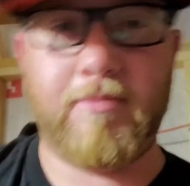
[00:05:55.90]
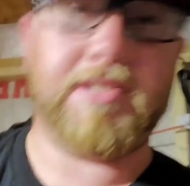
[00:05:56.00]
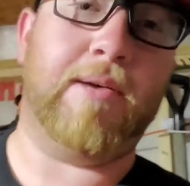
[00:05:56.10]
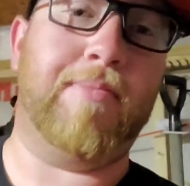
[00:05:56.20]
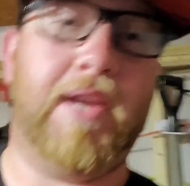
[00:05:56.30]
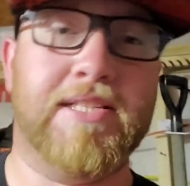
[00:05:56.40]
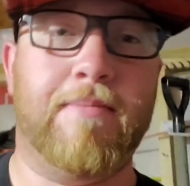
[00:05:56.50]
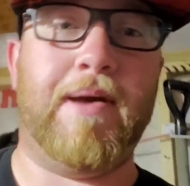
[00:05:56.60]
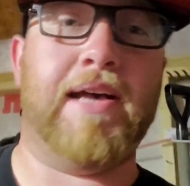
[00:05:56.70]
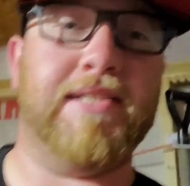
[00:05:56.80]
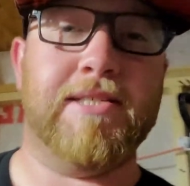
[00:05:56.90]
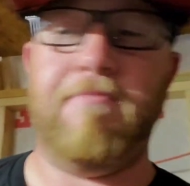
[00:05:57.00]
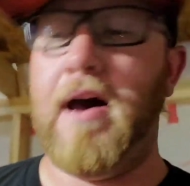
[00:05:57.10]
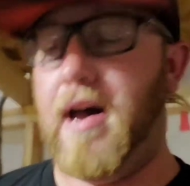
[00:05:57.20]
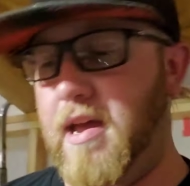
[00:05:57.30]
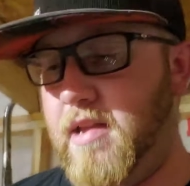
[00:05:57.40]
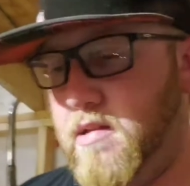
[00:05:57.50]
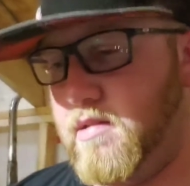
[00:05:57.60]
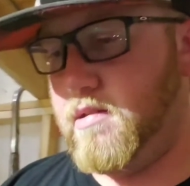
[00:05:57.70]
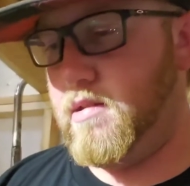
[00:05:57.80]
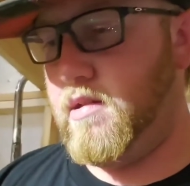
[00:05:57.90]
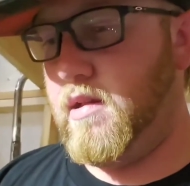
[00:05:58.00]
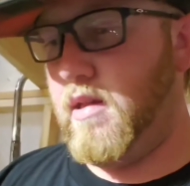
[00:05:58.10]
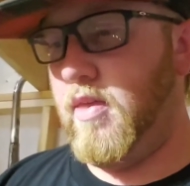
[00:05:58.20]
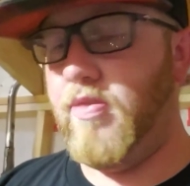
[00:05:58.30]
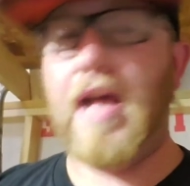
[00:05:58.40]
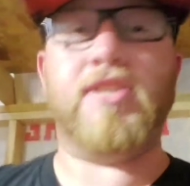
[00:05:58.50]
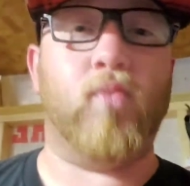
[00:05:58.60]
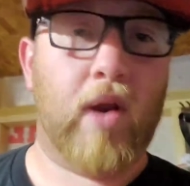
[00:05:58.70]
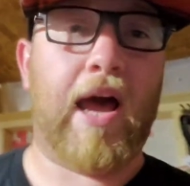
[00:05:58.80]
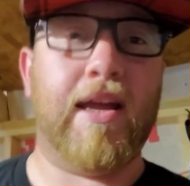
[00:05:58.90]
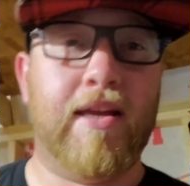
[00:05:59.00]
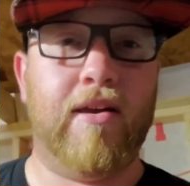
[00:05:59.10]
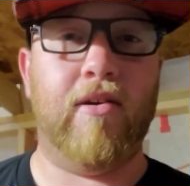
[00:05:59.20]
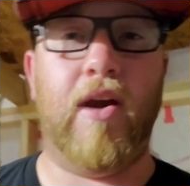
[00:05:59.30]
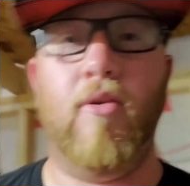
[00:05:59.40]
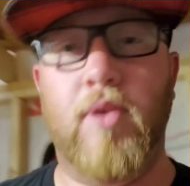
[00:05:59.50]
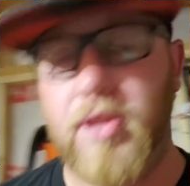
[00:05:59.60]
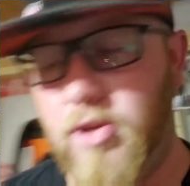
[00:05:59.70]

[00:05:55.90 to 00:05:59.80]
of something as it passes by. That's what I hear. I really